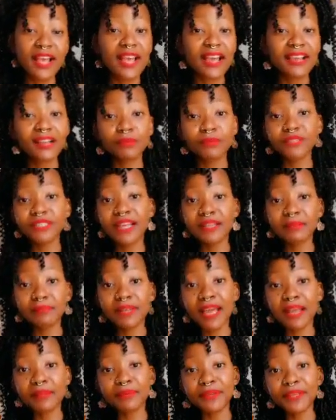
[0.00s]
And I would tell him
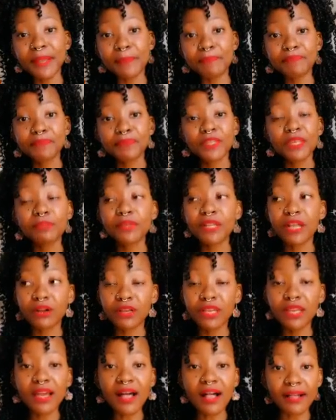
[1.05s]
nine p m He'd be like,
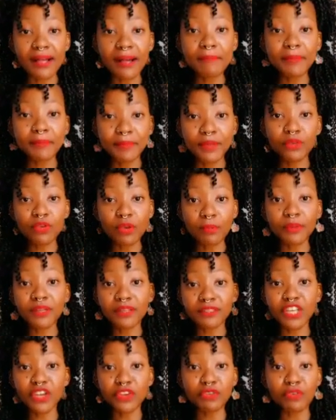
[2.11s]
okay, I'll come and pick you up and I'll
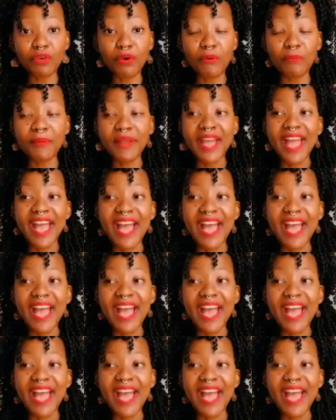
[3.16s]
take you home.